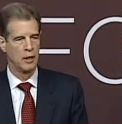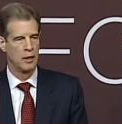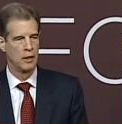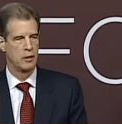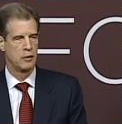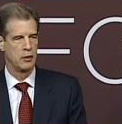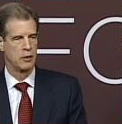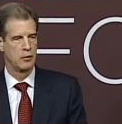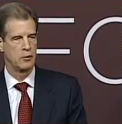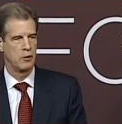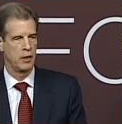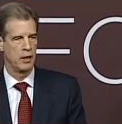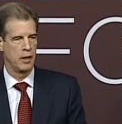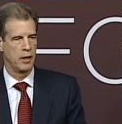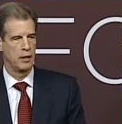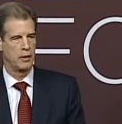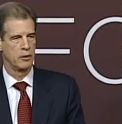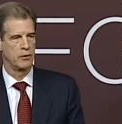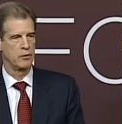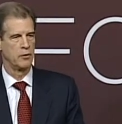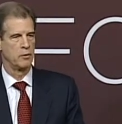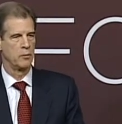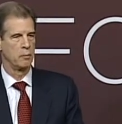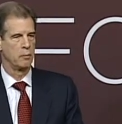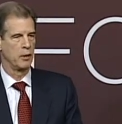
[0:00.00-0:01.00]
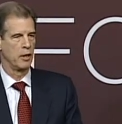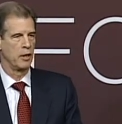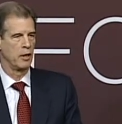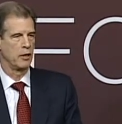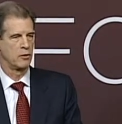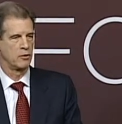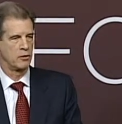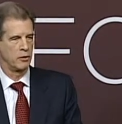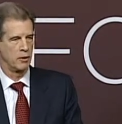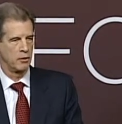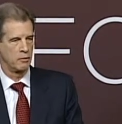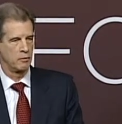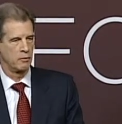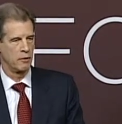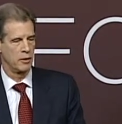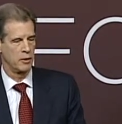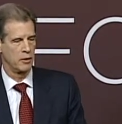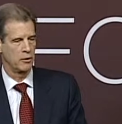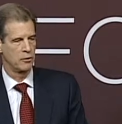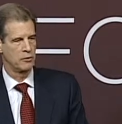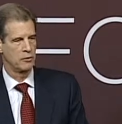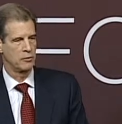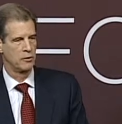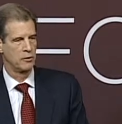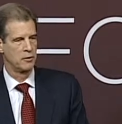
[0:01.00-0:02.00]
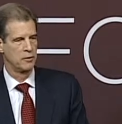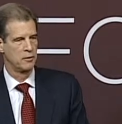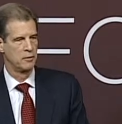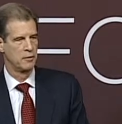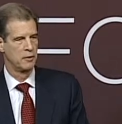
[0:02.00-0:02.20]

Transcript: to try to suppress unrest